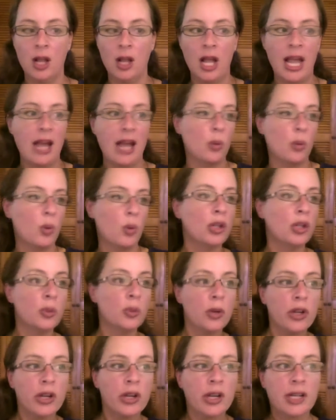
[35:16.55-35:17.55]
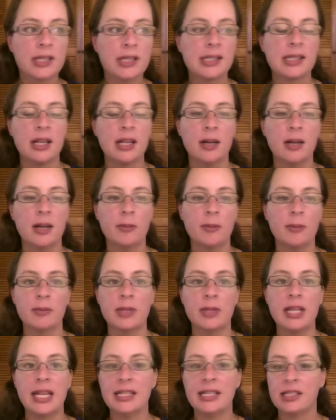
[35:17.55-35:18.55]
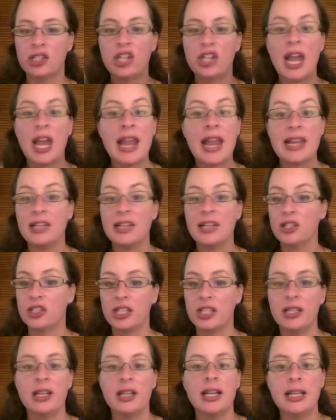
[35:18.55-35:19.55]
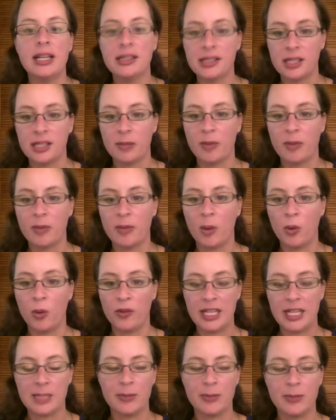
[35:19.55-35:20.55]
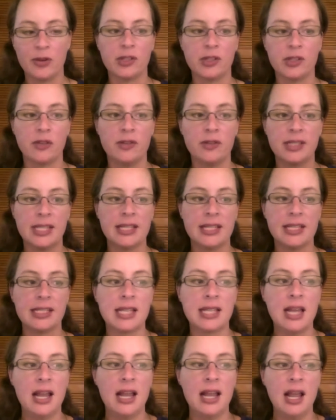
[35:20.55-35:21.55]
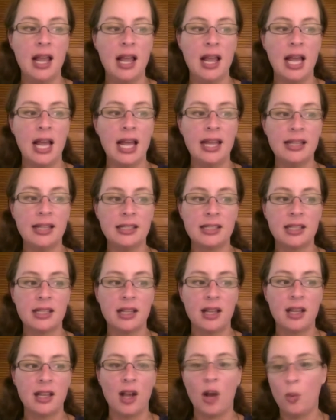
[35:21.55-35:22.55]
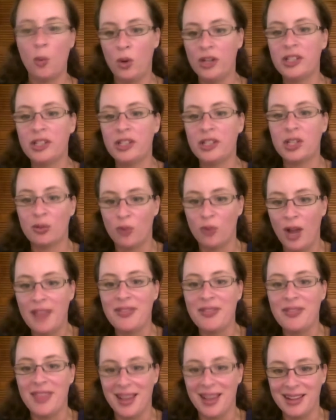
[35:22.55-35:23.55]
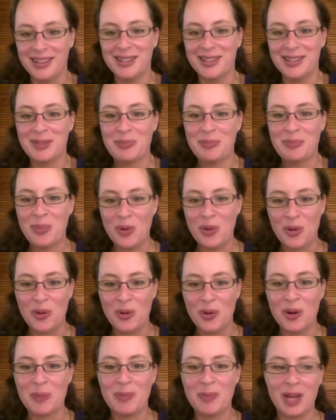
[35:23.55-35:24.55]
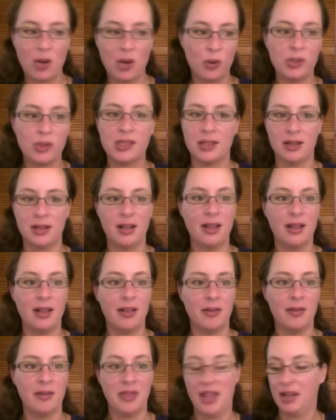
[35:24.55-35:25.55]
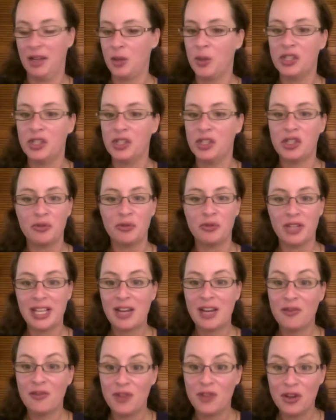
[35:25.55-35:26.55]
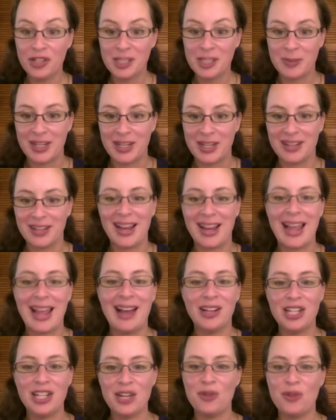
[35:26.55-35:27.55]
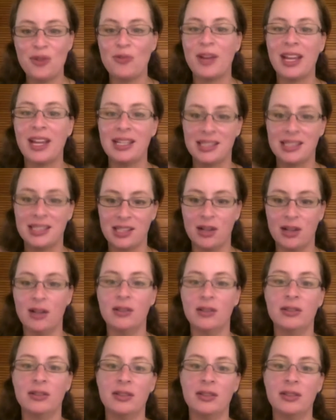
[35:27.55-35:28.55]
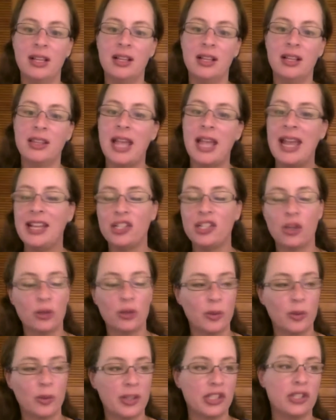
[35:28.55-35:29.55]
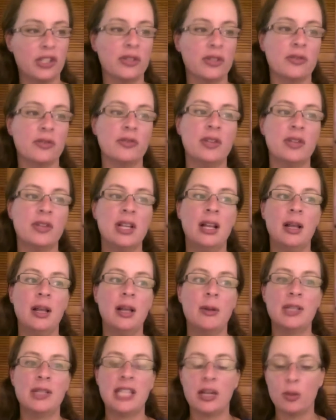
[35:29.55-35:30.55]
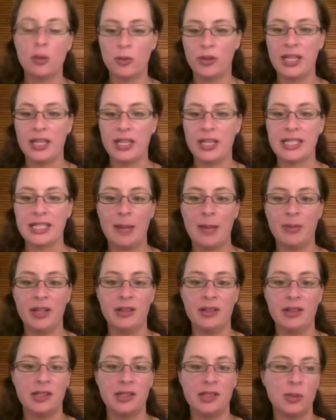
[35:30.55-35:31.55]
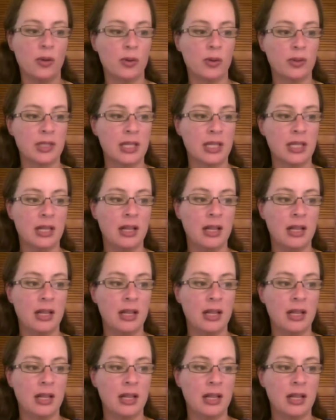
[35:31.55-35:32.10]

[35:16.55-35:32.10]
how the world works is changed in an instant by what they experience overseas. And I wanted to write that book because that question really confused me. Like, how do you reconcile the age-old question of terrible things happen in this world?